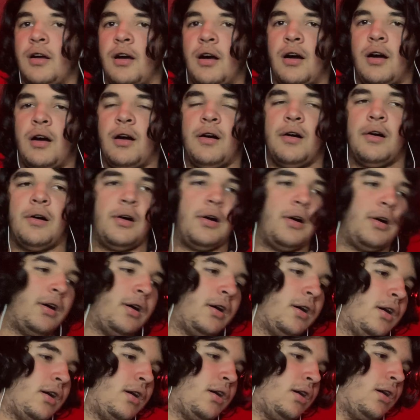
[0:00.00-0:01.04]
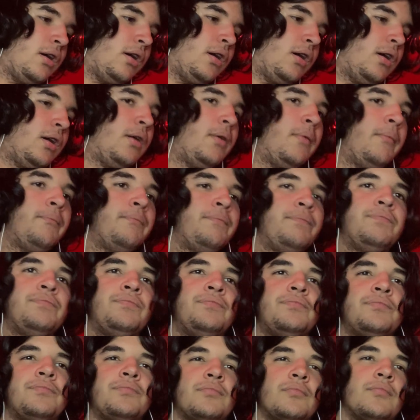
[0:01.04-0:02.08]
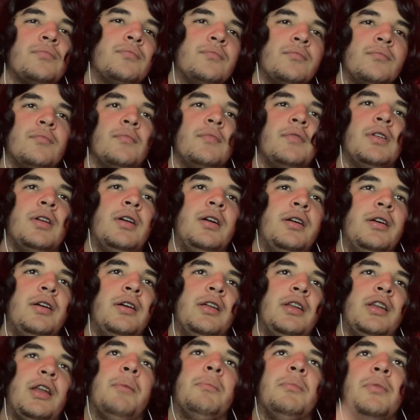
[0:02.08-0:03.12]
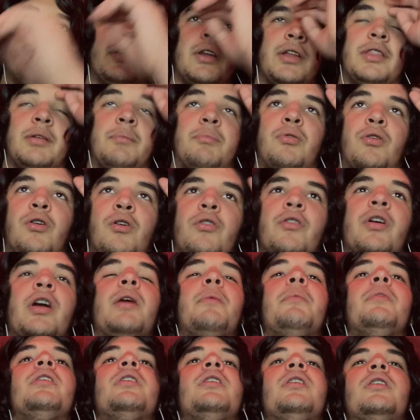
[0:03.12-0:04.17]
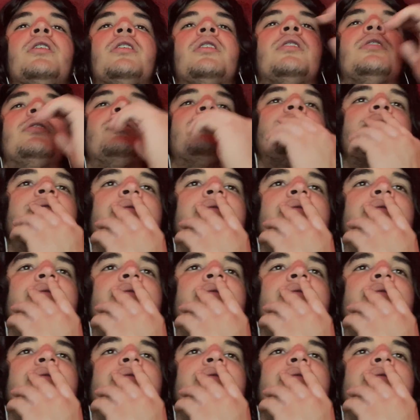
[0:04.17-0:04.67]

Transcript: Um, I'm looking at the programming here.